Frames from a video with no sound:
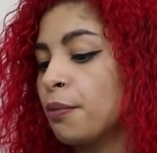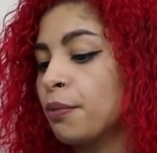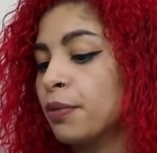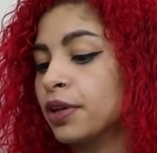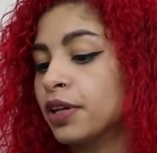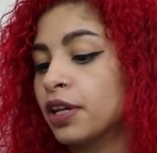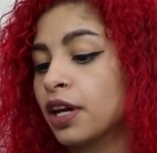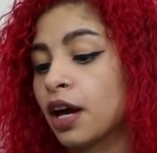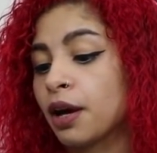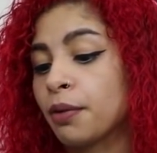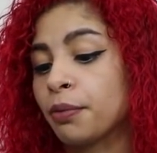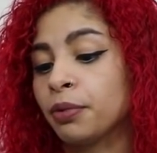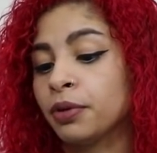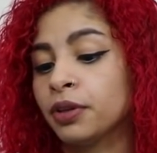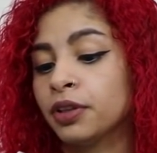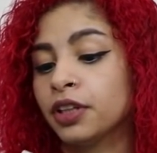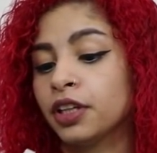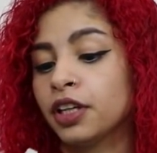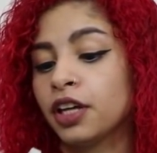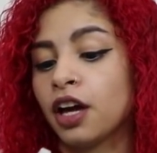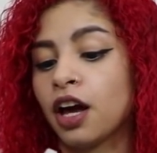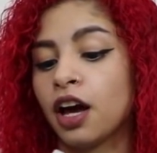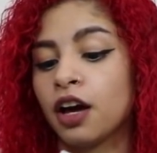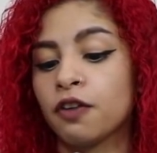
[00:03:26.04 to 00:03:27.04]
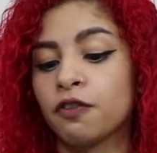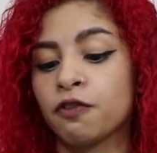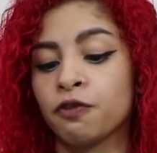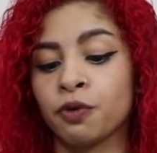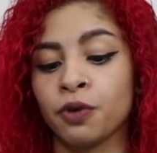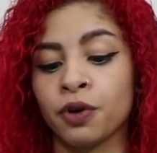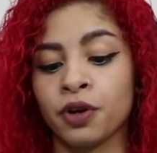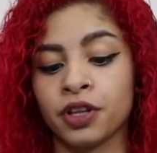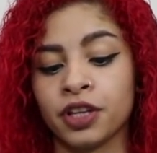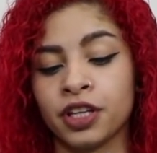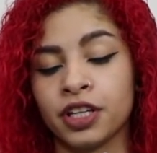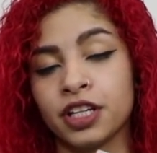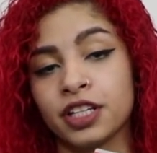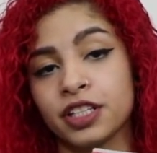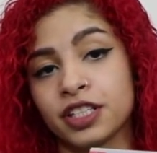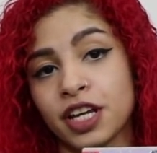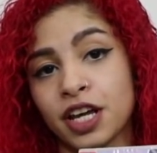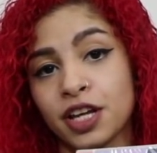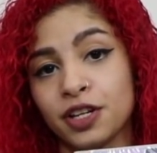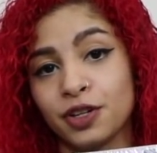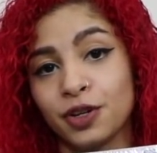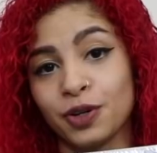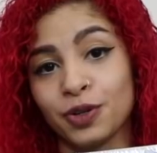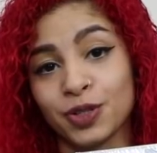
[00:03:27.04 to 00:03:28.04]
Monopoly for the
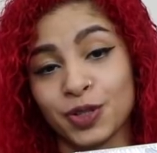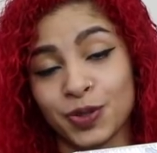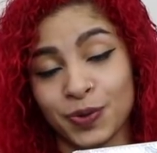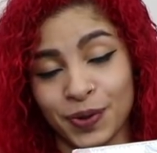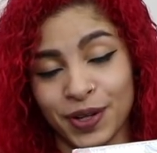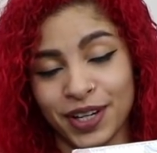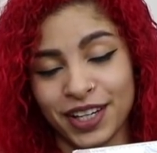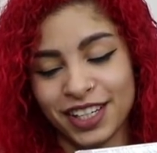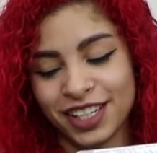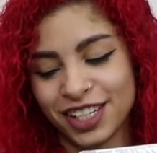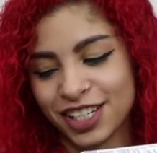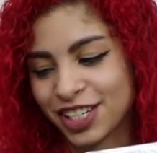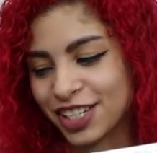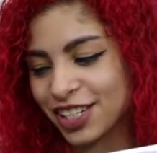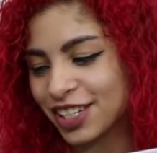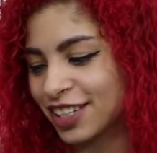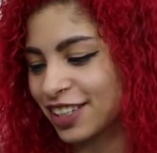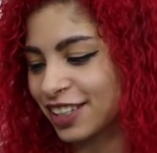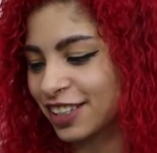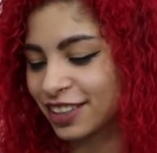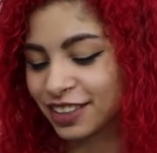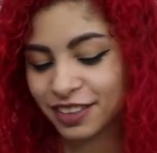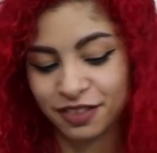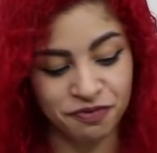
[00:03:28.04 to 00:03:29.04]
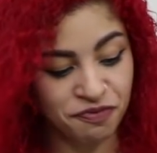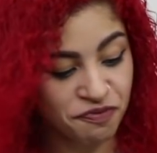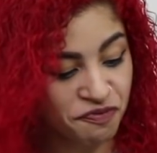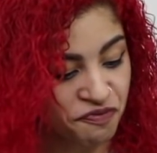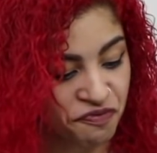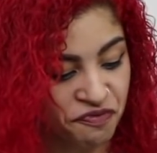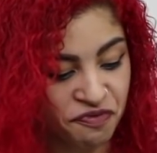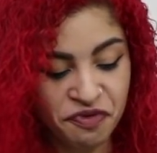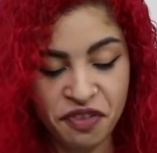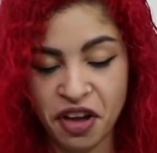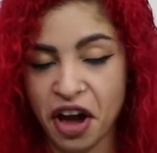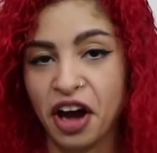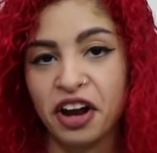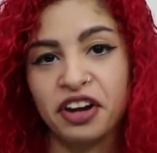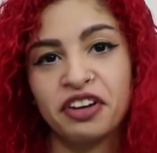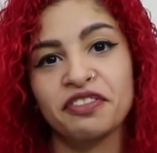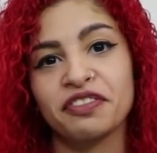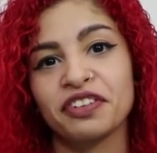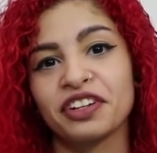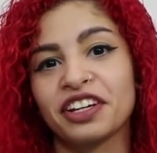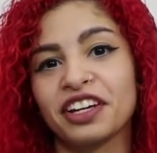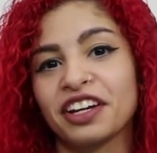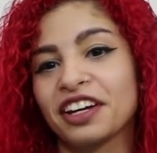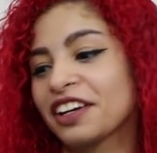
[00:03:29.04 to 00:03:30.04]
Nintendo Switch, not
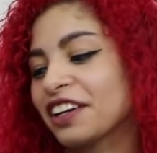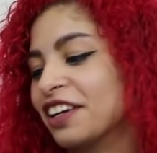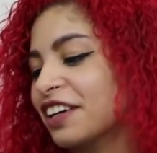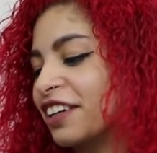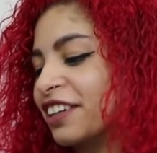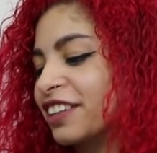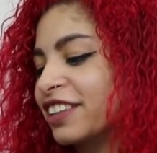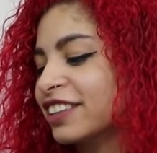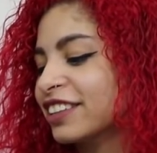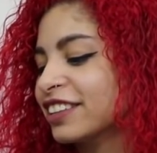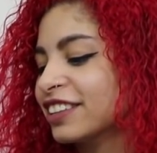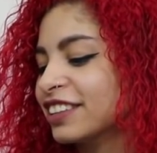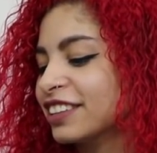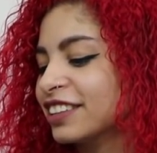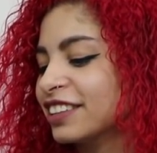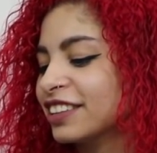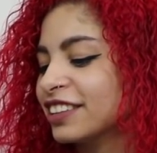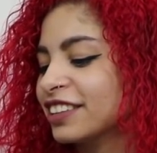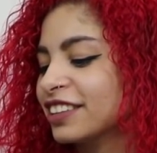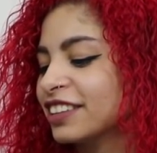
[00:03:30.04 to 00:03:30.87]
even kidding.